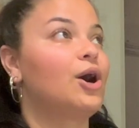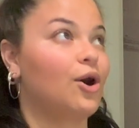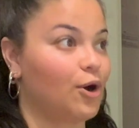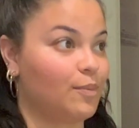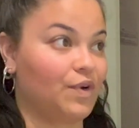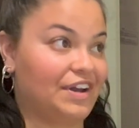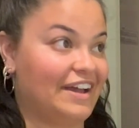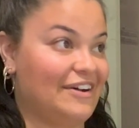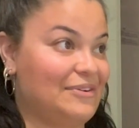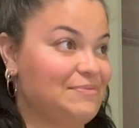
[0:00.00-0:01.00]
arm
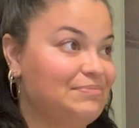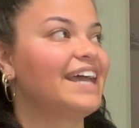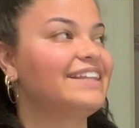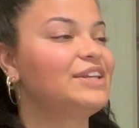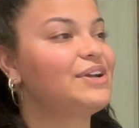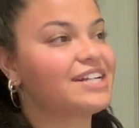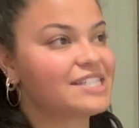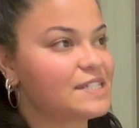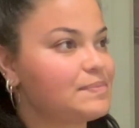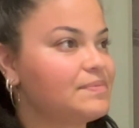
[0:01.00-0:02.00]
workout. And then you got
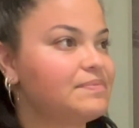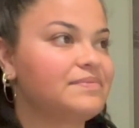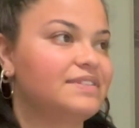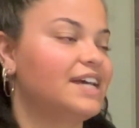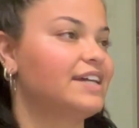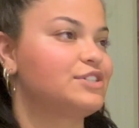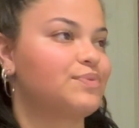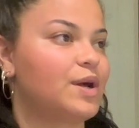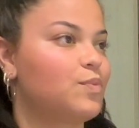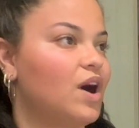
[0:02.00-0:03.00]
some nice
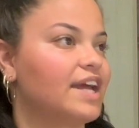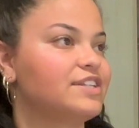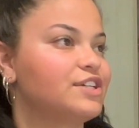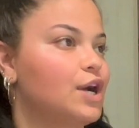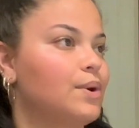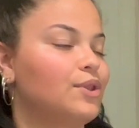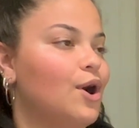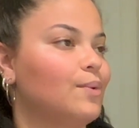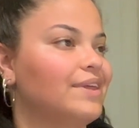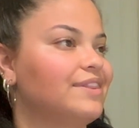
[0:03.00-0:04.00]
red wine to go
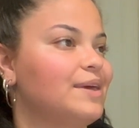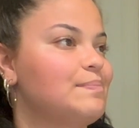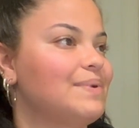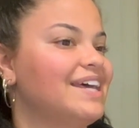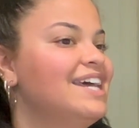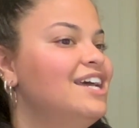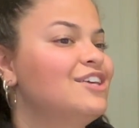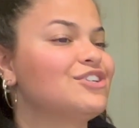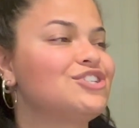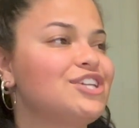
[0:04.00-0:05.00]
along with it, but
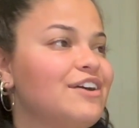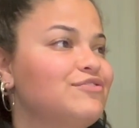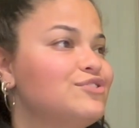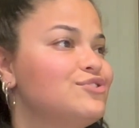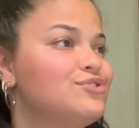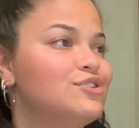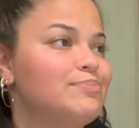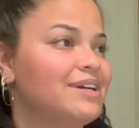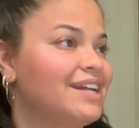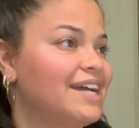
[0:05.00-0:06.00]
the chef was
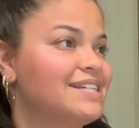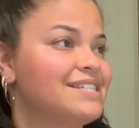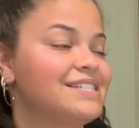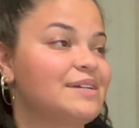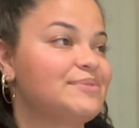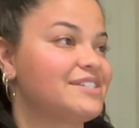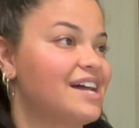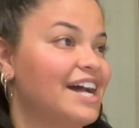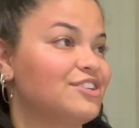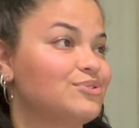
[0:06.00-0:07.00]
super nice. His name was
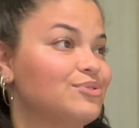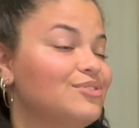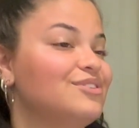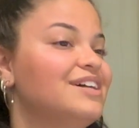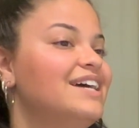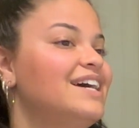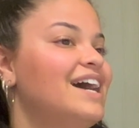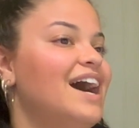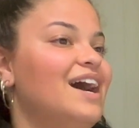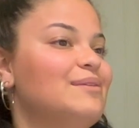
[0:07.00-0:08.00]
Nigel.
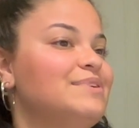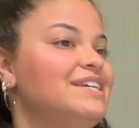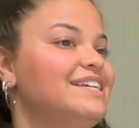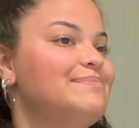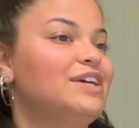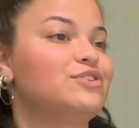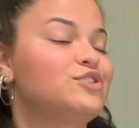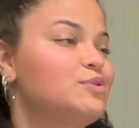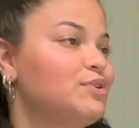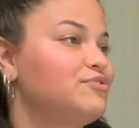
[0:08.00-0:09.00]
He made it
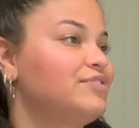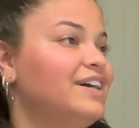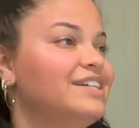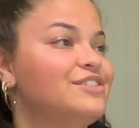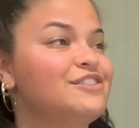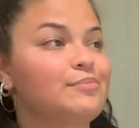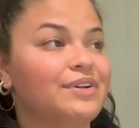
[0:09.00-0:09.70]
super fun, super